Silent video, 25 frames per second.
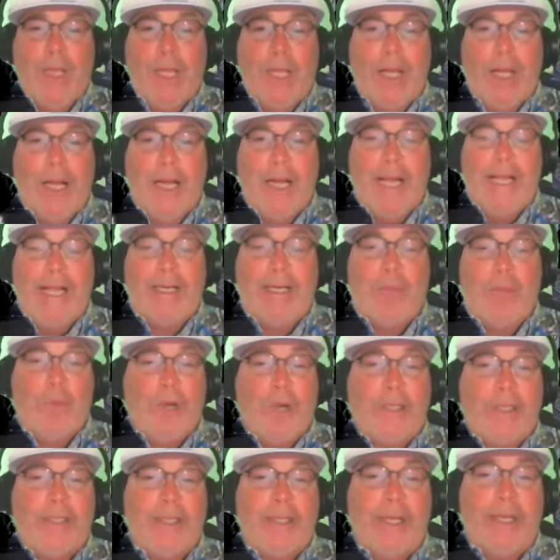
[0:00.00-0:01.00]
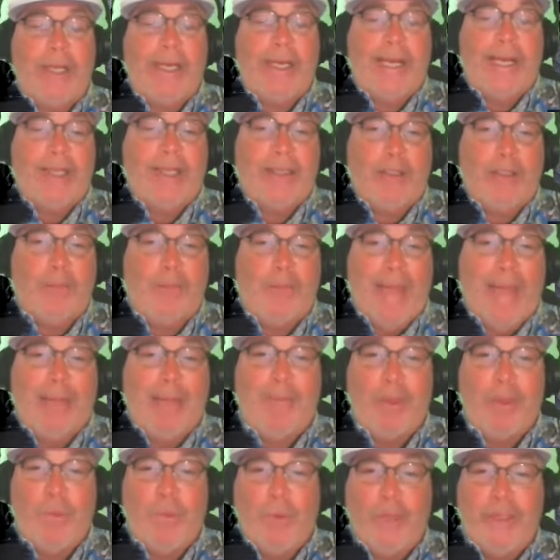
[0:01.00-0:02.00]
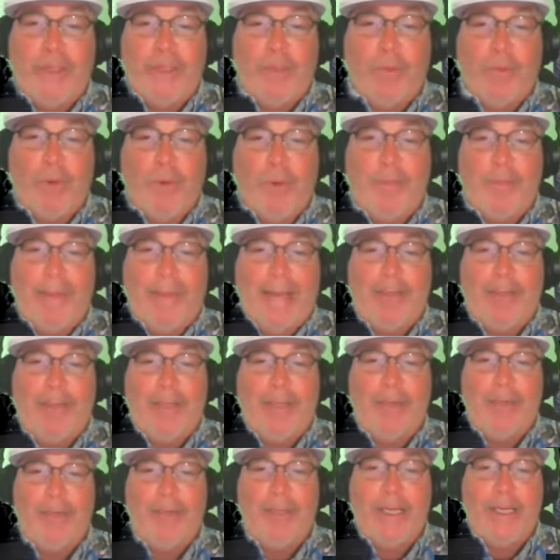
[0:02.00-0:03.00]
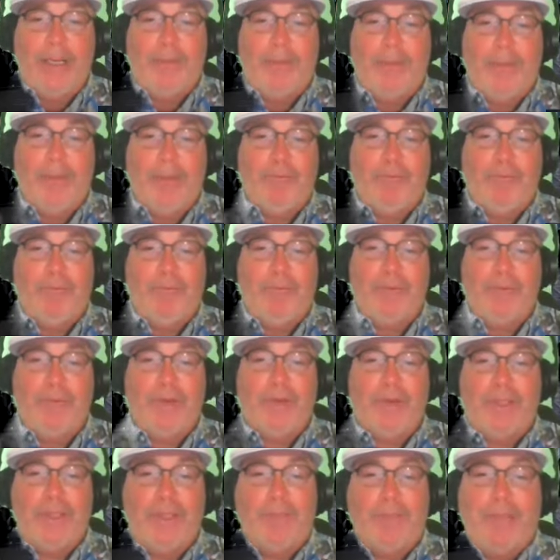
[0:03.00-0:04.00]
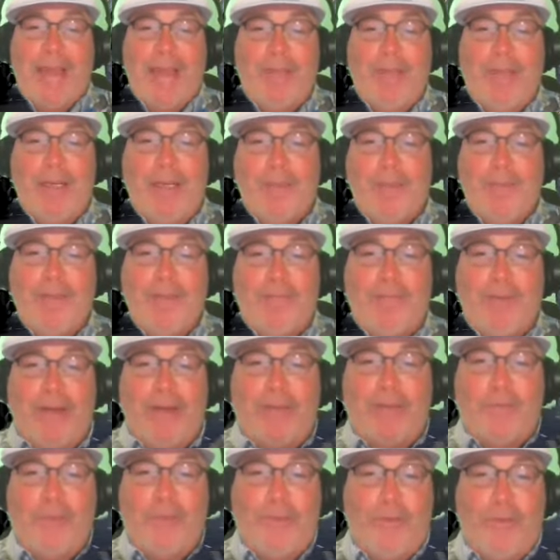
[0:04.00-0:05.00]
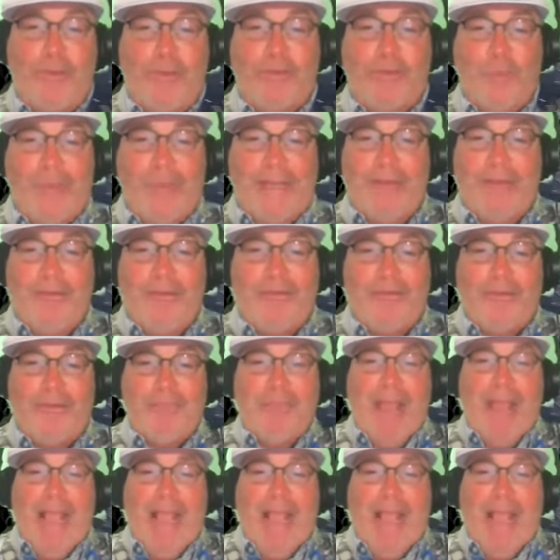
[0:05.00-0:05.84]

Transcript: And he had a little baby, 1-year-old baby. The little baby could be friends with your twins.